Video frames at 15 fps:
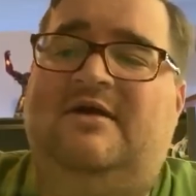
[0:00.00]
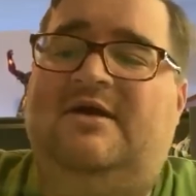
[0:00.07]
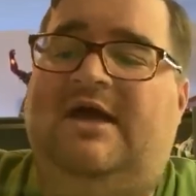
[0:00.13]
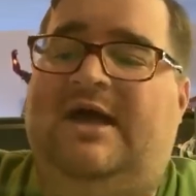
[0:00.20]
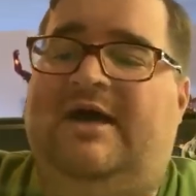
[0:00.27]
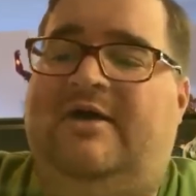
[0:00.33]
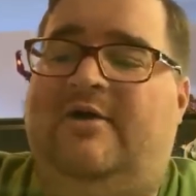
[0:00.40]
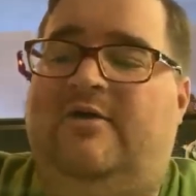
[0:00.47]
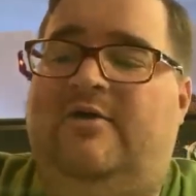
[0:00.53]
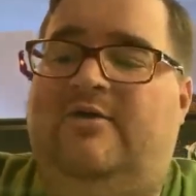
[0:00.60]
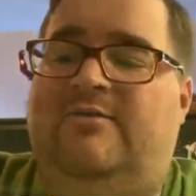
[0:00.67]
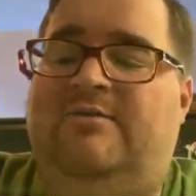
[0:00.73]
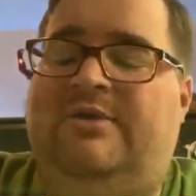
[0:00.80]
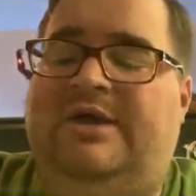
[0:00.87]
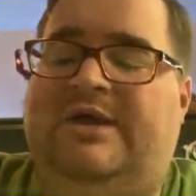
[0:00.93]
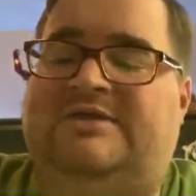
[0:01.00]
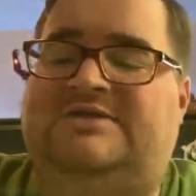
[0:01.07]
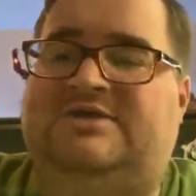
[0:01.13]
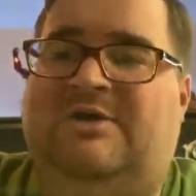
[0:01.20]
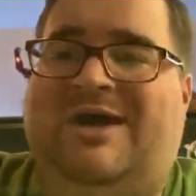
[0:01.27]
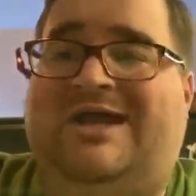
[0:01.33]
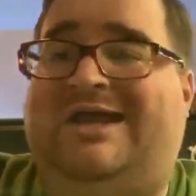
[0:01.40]
at home, and
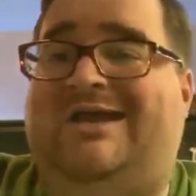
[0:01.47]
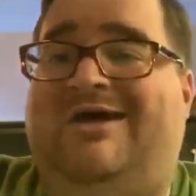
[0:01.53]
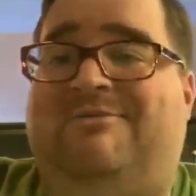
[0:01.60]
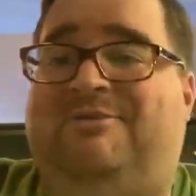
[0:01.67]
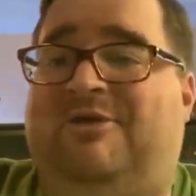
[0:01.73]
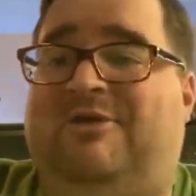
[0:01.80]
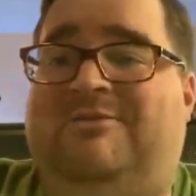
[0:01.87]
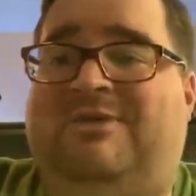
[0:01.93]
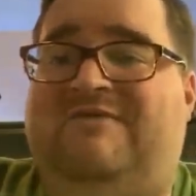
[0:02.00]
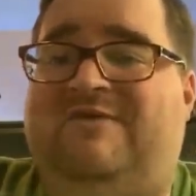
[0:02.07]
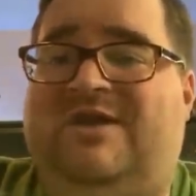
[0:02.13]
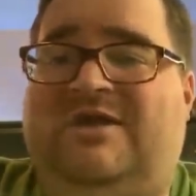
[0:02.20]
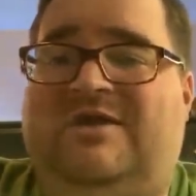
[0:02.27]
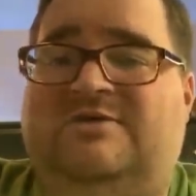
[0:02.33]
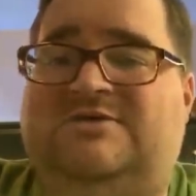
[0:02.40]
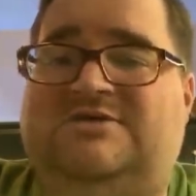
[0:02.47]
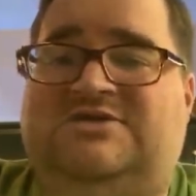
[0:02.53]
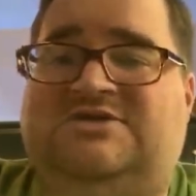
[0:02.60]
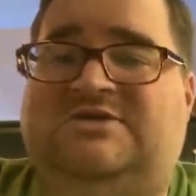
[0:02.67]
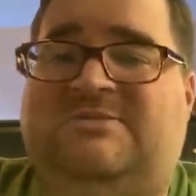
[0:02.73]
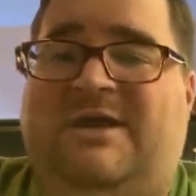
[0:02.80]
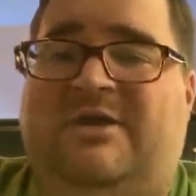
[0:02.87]
so I can upload my videos in
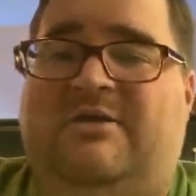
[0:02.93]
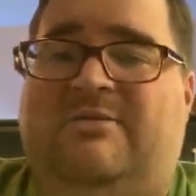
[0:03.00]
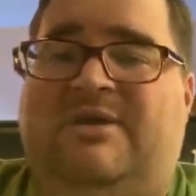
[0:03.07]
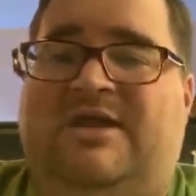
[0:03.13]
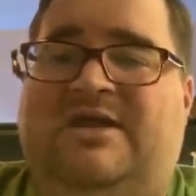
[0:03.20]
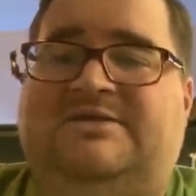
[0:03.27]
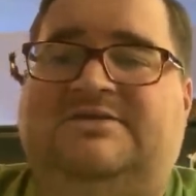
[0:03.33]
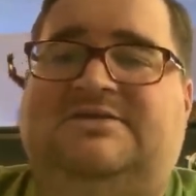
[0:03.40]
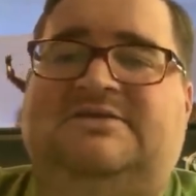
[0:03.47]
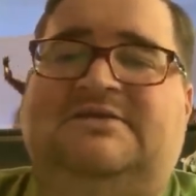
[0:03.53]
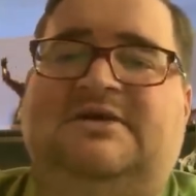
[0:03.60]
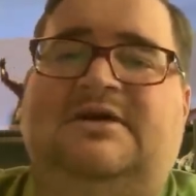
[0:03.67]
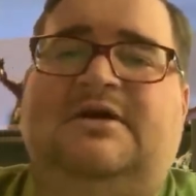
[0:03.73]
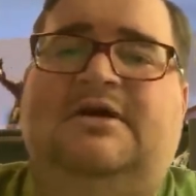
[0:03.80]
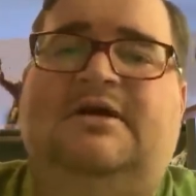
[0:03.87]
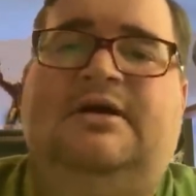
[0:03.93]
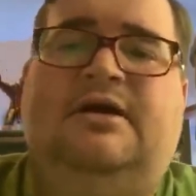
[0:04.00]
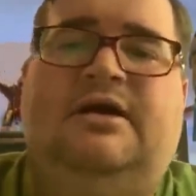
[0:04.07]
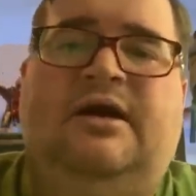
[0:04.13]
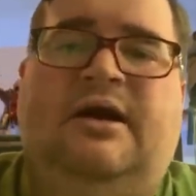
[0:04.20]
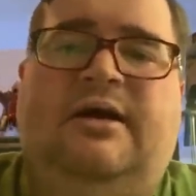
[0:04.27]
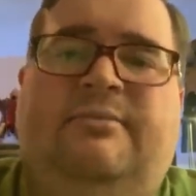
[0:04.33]
just a matter of minutes.
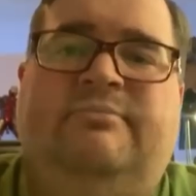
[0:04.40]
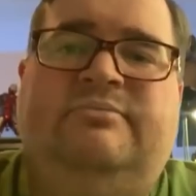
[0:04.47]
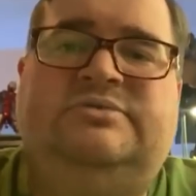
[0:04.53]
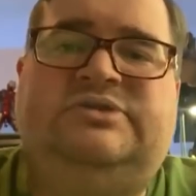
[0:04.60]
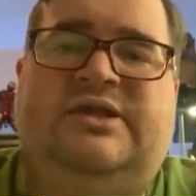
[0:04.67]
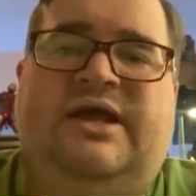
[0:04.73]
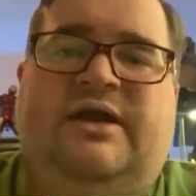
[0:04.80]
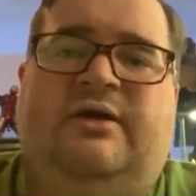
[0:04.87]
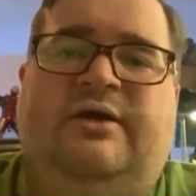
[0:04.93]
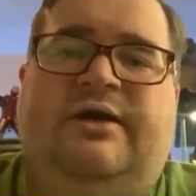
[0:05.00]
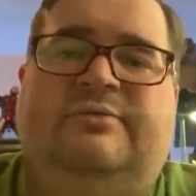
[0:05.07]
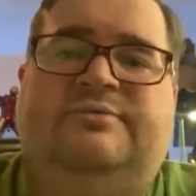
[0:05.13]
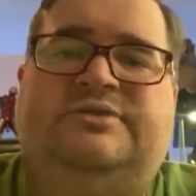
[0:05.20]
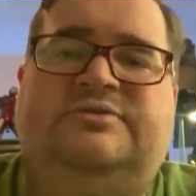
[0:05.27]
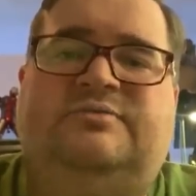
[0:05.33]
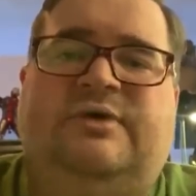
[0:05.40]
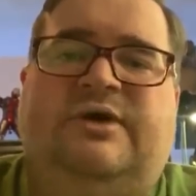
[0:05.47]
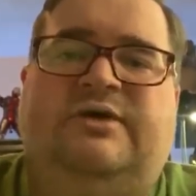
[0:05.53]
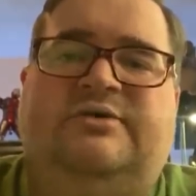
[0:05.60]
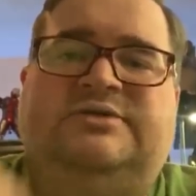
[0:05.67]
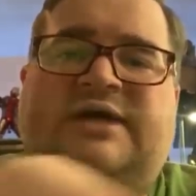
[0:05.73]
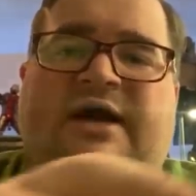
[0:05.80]
So that all helps as
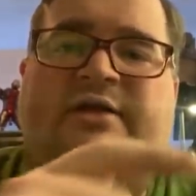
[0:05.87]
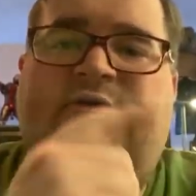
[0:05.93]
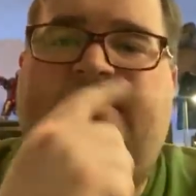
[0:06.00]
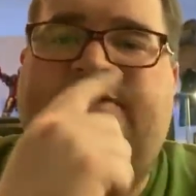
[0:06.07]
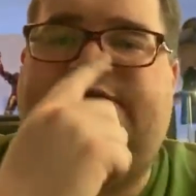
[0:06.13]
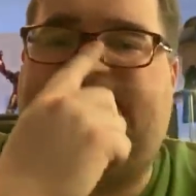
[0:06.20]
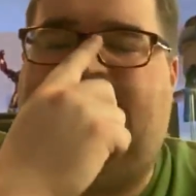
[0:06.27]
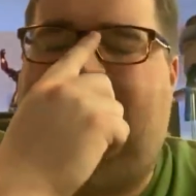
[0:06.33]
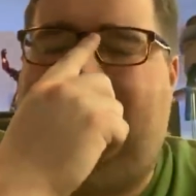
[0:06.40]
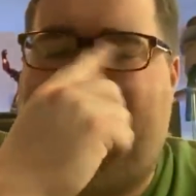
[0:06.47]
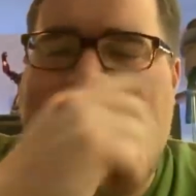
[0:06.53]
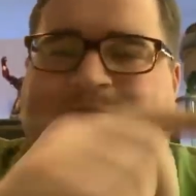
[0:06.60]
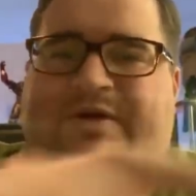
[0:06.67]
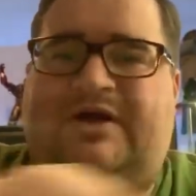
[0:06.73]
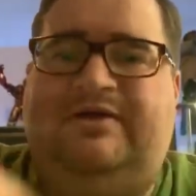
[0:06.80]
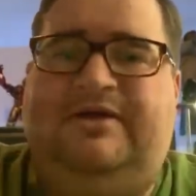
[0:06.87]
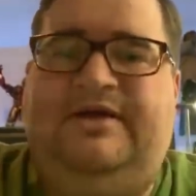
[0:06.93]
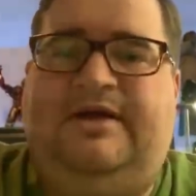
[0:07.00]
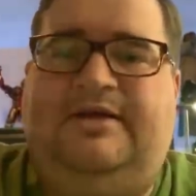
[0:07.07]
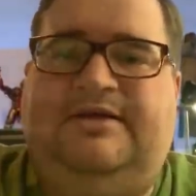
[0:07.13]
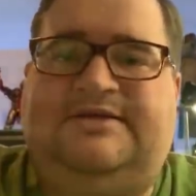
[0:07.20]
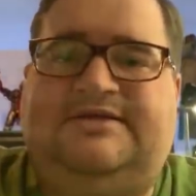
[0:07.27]
well. Tyler, what's up?
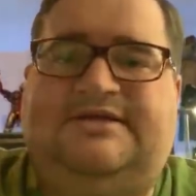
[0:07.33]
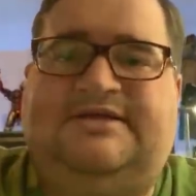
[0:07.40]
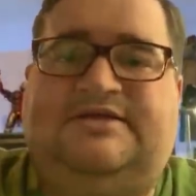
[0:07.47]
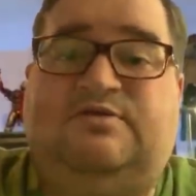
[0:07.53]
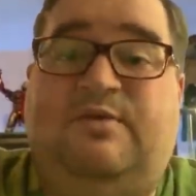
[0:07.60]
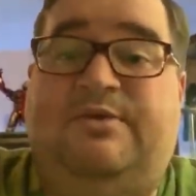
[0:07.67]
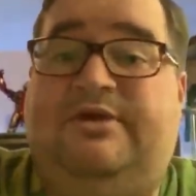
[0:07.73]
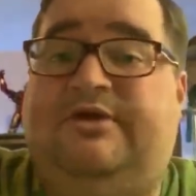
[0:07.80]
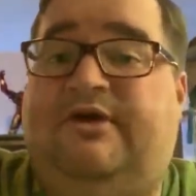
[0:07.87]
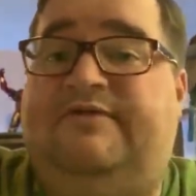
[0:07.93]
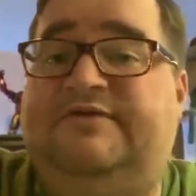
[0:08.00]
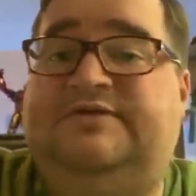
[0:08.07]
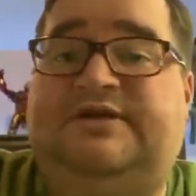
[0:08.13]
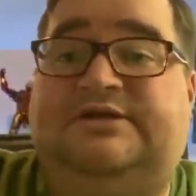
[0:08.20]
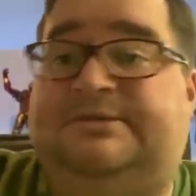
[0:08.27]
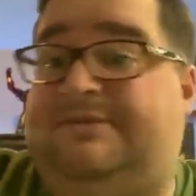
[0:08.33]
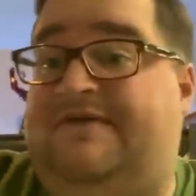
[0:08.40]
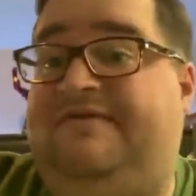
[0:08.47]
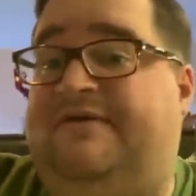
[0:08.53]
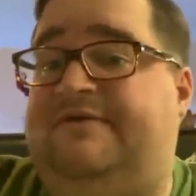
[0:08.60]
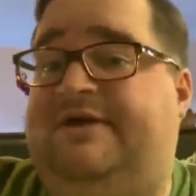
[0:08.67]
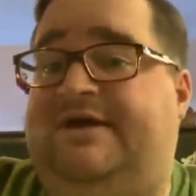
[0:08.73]
Alyssa says swim with the dolphins awesome. I've
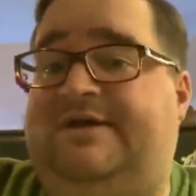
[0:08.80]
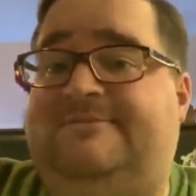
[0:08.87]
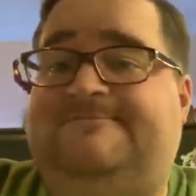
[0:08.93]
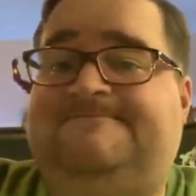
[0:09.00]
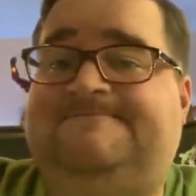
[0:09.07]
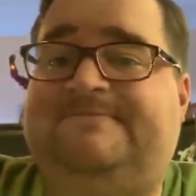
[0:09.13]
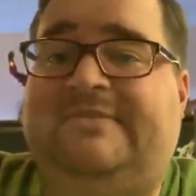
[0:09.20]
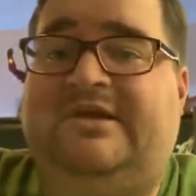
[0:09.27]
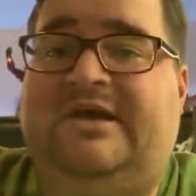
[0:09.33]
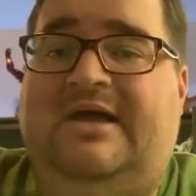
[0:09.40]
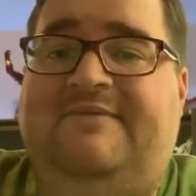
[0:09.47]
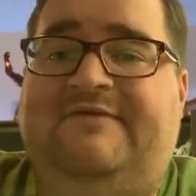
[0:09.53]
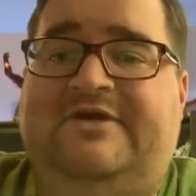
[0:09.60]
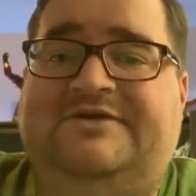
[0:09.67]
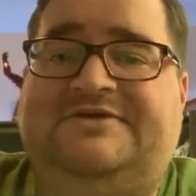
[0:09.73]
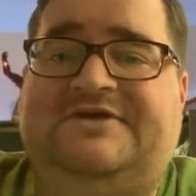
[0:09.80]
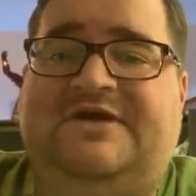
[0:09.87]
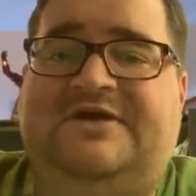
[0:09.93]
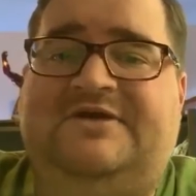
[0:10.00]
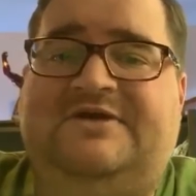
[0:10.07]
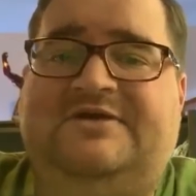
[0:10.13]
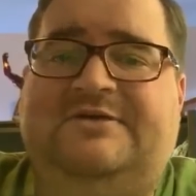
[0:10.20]
never done it. I'm very
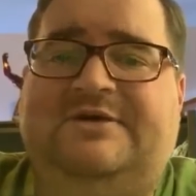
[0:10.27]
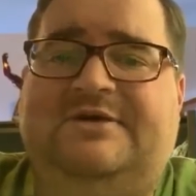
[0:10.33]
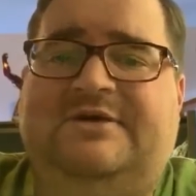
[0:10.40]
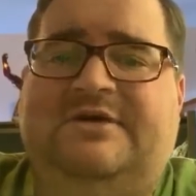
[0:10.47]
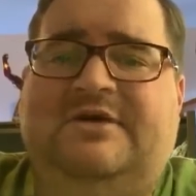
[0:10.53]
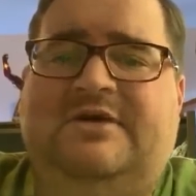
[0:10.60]
excited to do it.